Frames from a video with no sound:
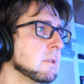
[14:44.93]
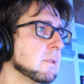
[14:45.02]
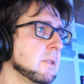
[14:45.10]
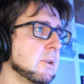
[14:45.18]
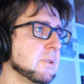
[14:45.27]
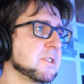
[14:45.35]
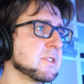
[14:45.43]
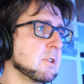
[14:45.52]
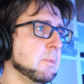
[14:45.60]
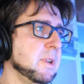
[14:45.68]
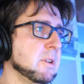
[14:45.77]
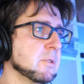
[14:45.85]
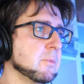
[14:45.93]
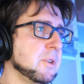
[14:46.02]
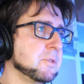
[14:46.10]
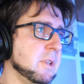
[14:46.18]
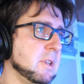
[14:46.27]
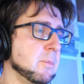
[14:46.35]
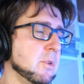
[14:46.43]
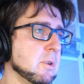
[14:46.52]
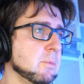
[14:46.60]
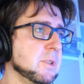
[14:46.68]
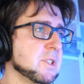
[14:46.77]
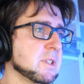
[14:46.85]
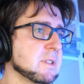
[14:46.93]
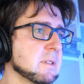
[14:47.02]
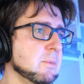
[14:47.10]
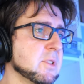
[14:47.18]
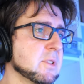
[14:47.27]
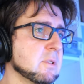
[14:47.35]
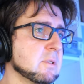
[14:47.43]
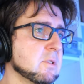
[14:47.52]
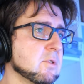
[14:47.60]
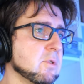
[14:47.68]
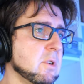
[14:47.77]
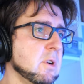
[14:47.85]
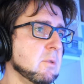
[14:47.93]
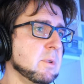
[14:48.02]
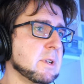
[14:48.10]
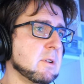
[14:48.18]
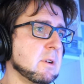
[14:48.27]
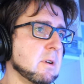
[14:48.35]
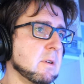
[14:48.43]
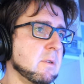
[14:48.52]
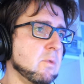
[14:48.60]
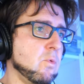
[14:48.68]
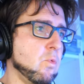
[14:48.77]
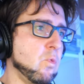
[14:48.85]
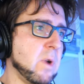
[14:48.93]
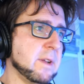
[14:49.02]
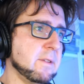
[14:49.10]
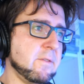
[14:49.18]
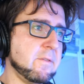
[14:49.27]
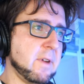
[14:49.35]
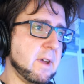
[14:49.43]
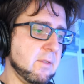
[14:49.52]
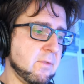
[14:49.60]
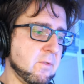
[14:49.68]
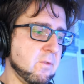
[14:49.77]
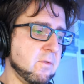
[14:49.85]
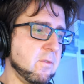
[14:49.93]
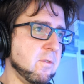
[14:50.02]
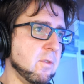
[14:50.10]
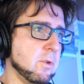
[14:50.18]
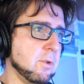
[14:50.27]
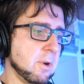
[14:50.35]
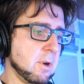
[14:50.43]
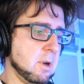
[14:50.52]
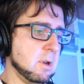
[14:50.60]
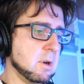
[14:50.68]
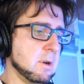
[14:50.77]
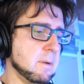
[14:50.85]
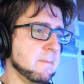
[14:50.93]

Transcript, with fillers: No, sir, we don't want you anymore. We're just gonna draw with our 154 color.